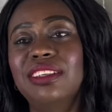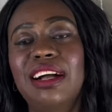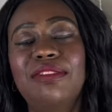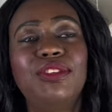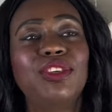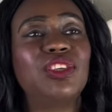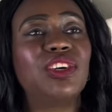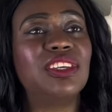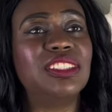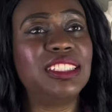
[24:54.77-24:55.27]

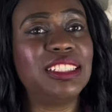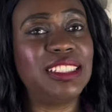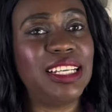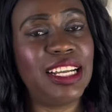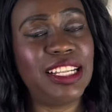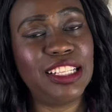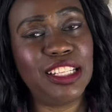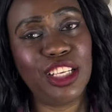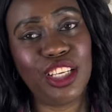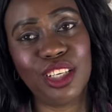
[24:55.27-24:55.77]
Have you
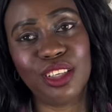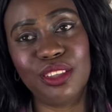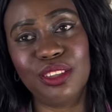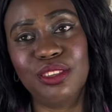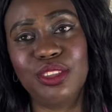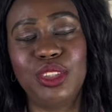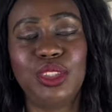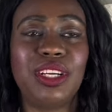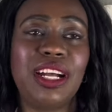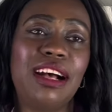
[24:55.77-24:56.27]
considered
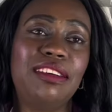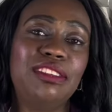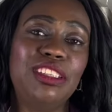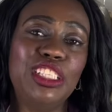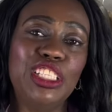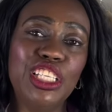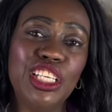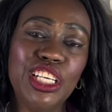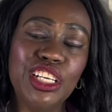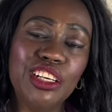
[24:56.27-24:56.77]
neon? Do you have
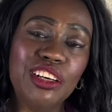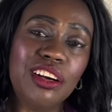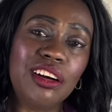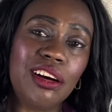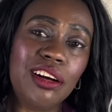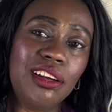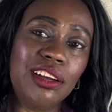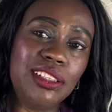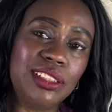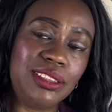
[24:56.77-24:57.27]
neon
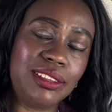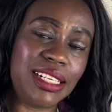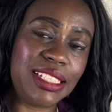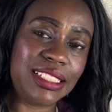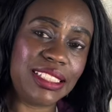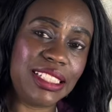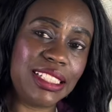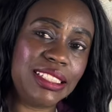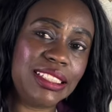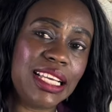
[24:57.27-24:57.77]
color
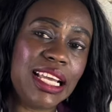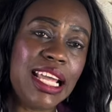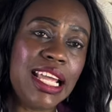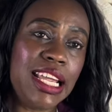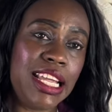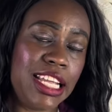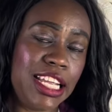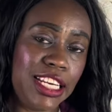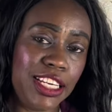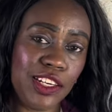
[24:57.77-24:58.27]
dresses
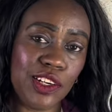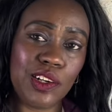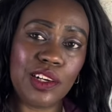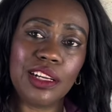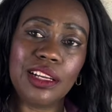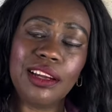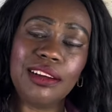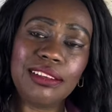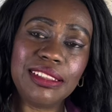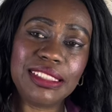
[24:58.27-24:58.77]
in your
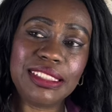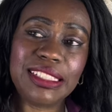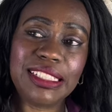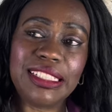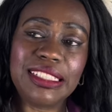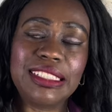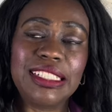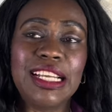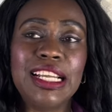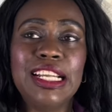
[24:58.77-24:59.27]

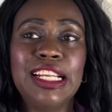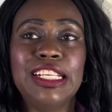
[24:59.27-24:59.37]
closet?